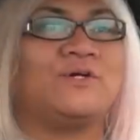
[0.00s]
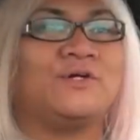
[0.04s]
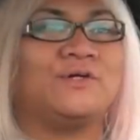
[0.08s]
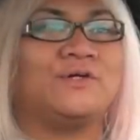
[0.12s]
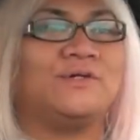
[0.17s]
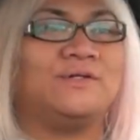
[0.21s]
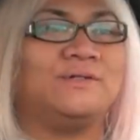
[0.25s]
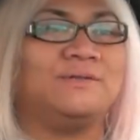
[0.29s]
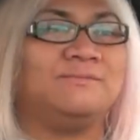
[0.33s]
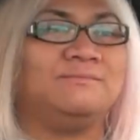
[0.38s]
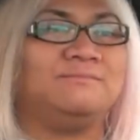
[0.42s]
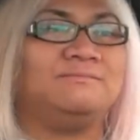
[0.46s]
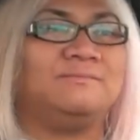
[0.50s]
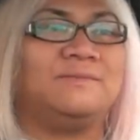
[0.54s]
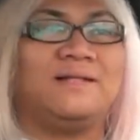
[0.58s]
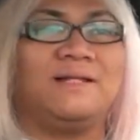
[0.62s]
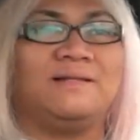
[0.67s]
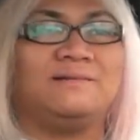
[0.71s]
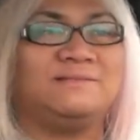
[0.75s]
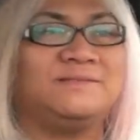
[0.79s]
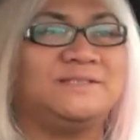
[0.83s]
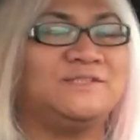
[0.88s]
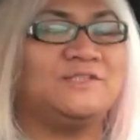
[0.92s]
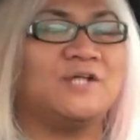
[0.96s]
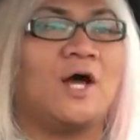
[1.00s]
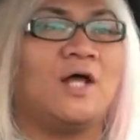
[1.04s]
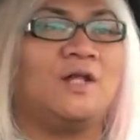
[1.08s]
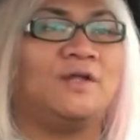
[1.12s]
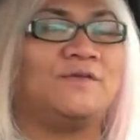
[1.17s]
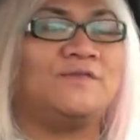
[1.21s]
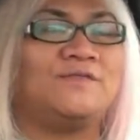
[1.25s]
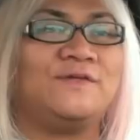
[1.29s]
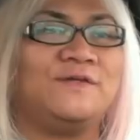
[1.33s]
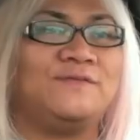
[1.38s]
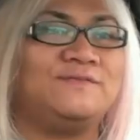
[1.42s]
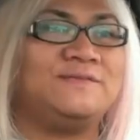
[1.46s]
curtain,
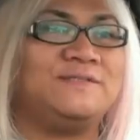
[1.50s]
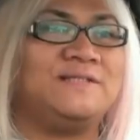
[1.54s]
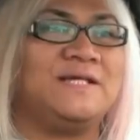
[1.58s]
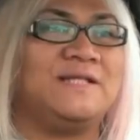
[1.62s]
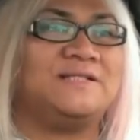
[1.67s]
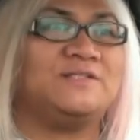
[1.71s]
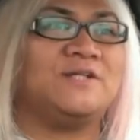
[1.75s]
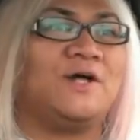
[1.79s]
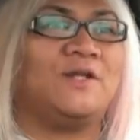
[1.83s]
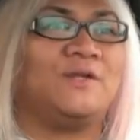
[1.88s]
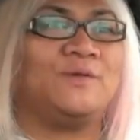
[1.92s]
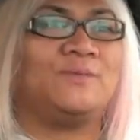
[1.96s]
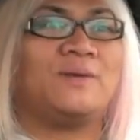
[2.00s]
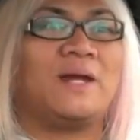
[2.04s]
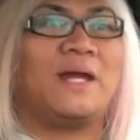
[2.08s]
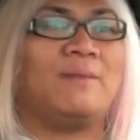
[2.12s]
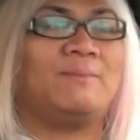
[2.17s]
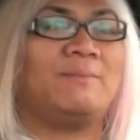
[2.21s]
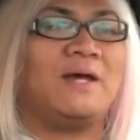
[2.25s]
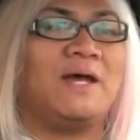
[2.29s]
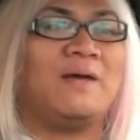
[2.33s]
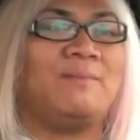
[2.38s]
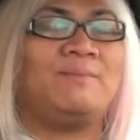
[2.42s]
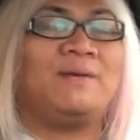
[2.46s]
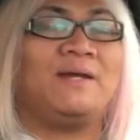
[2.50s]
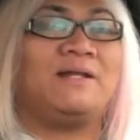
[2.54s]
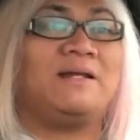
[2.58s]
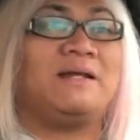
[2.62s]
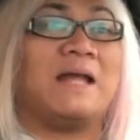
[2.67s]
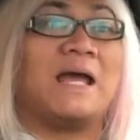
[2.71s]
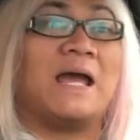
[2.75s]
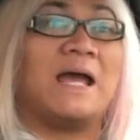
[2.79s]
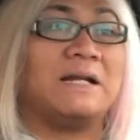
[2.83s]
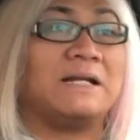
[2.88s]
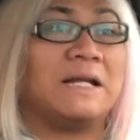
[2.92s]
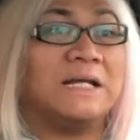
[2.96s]
$1.50 at Dollarama. I paid
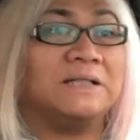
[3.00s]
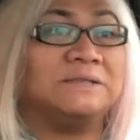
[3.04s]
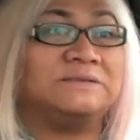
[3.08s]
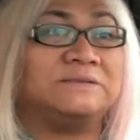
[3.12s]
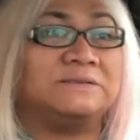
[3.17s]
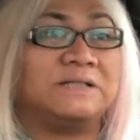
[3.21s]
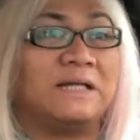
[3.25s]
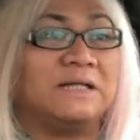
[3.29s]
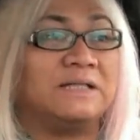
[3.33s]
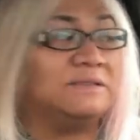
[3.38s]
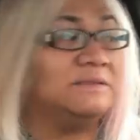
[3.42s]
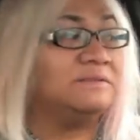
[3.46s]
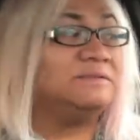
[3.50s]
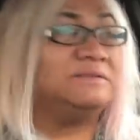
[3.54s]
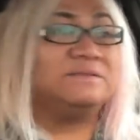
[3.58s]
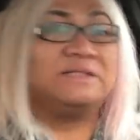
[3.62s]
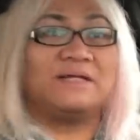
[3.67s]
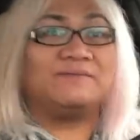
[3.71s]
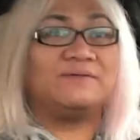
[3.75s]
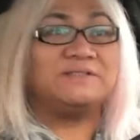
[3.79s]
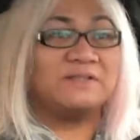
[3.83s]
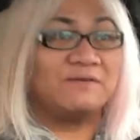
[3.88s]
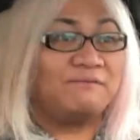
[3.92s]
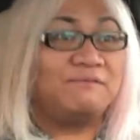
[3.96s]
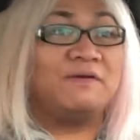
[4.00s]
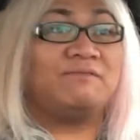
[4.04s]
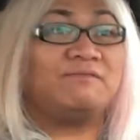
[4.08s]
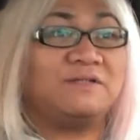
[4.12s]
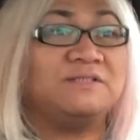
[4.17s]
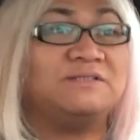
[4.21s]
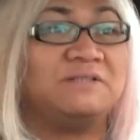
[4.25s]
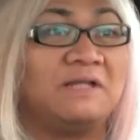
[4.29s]
99 cents. Savings of 50